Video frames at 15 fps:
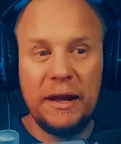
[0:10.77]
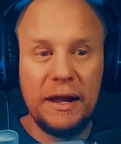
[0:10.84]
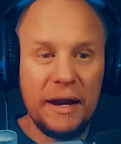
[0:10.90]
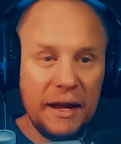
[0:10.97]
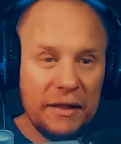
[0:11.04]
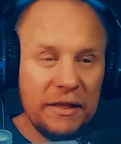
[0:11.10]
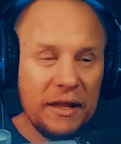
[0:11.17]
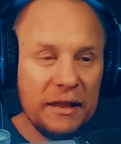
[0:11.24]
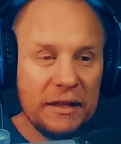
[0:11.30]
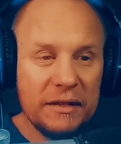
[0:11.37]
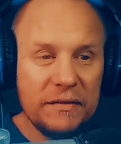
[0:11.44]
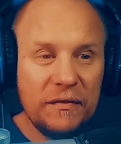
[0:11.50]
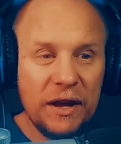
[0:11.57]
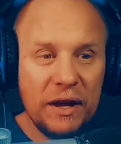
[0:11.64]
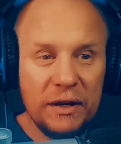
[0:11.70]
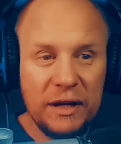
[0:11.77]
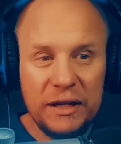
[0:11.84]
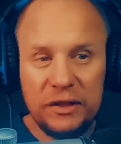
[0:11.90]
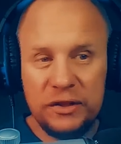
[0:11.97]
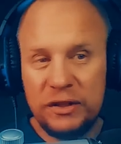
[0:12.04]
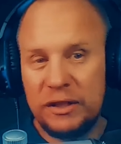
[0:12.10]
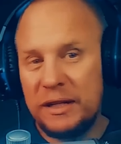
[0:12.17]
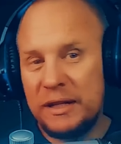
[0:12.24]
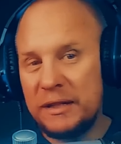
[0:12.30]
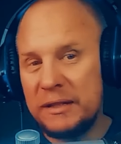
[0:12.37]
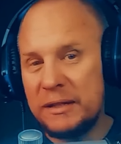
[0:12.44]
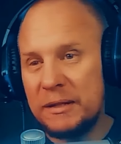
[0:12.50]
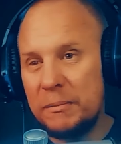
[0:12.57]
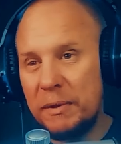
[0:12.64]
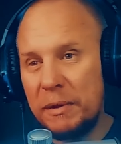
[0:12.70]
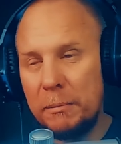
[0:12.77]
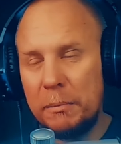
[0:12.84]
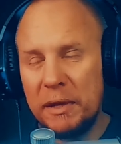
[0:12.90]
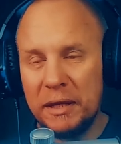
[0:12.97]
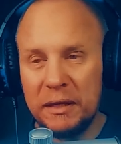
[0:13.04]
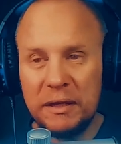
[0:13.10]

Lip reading: and I think this foundation needs to be built